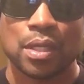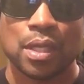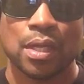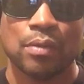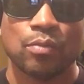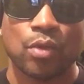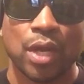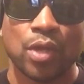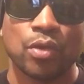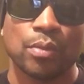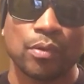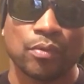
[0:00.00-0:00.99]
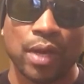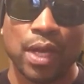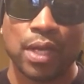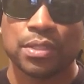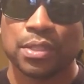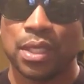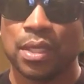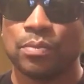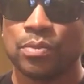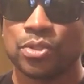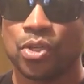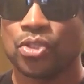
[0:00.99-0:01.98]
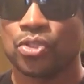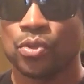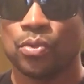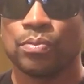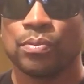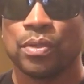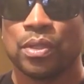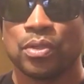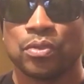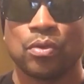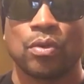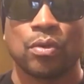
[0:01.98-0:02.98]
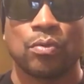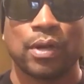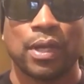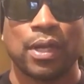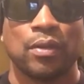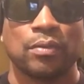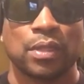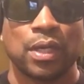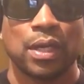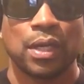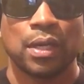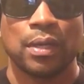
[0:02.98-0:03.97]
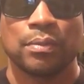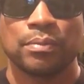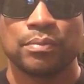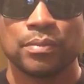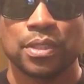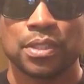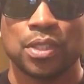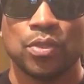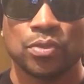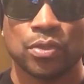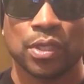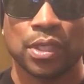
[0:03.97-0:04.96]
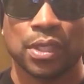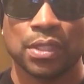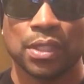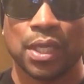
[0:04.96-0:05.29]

and Ryota Murata's name was also thrown around uh, to see who's going to get